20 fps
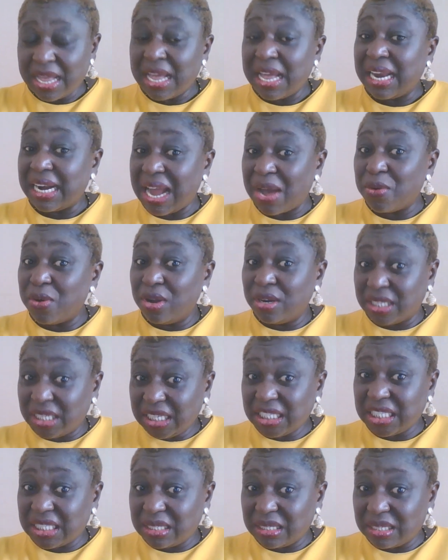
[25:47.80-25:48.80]
Now,
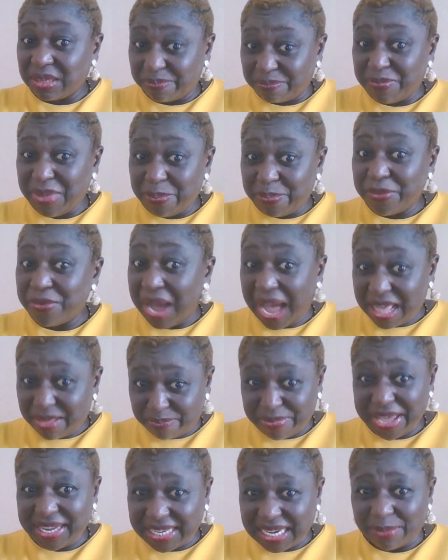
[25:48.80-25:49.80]
these people, I
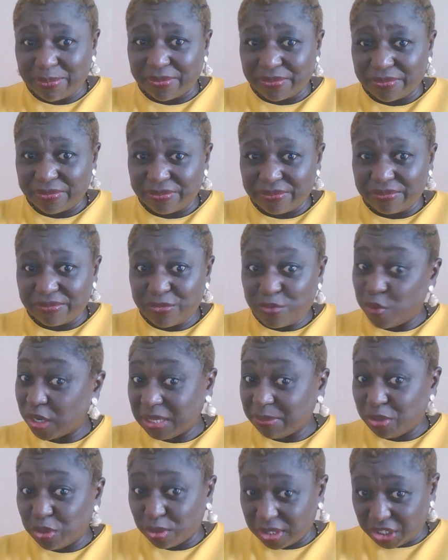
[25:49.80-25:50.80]
paid them for
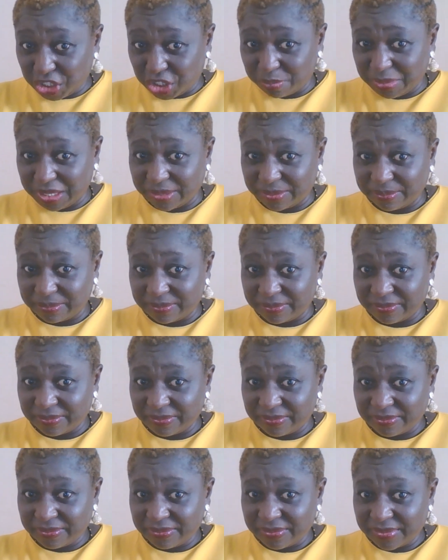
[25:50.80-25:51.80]
them to teach me,
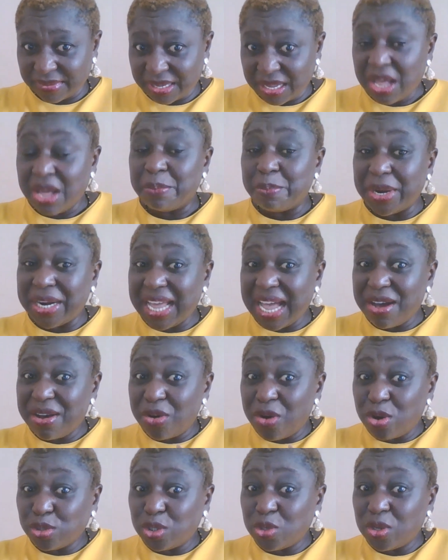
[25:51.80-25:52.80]
but they
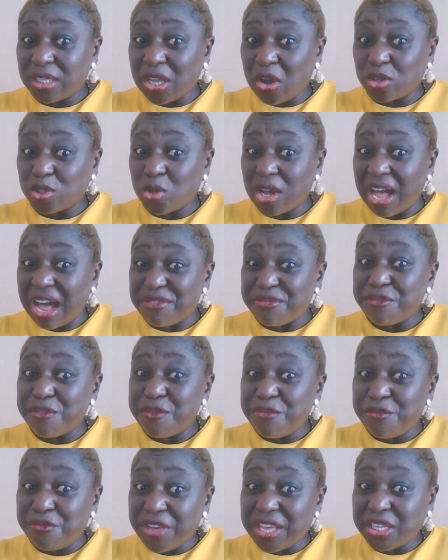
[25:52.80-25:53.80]
also have
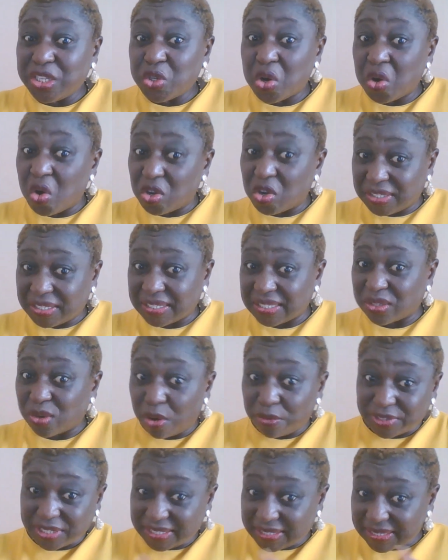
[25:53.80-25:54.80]
video courses
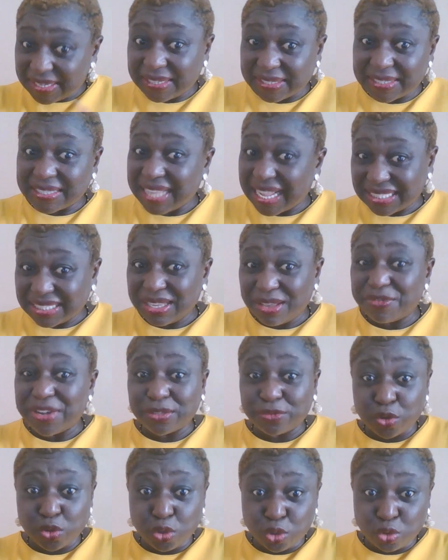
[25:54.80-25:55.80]
of these things. That, in
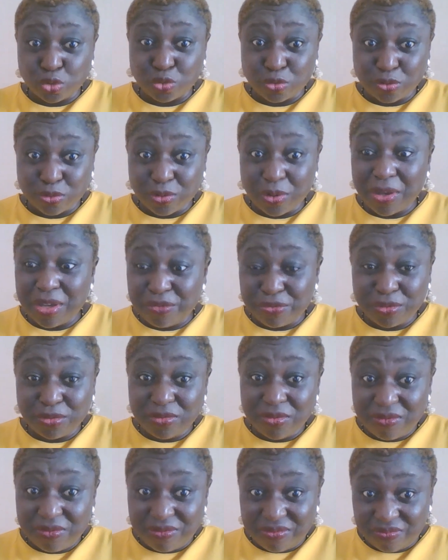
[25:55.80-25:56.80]
fact, for you to
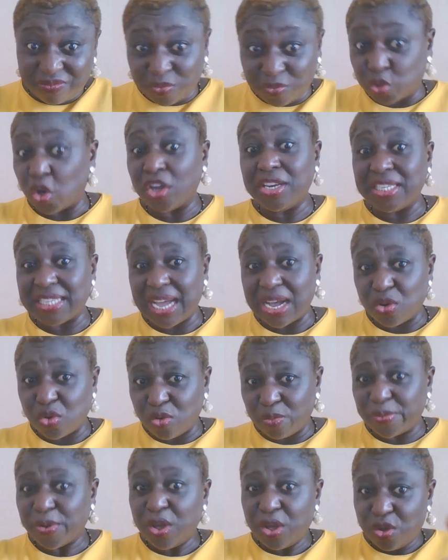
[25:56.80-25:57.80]
even join their
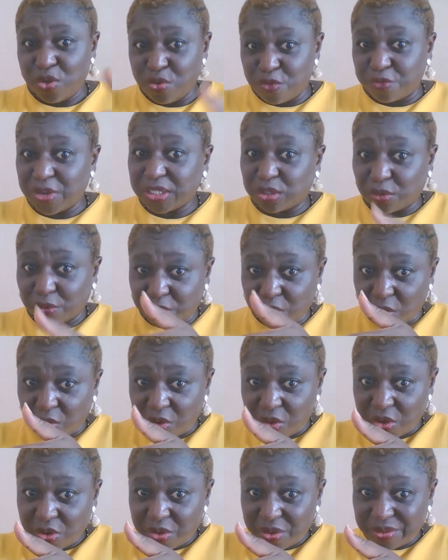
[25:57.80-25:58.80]
group, you first of all
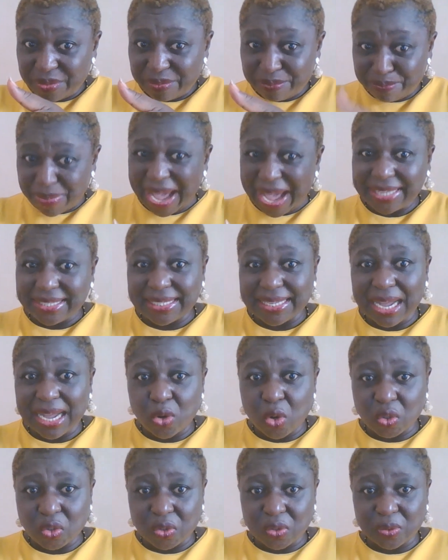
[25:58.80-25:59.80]
buy their
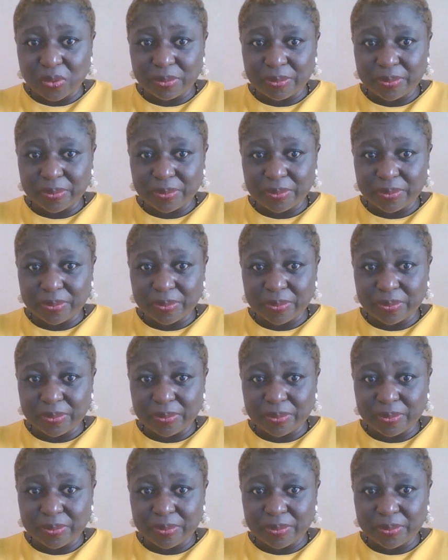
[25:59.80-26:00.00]
course.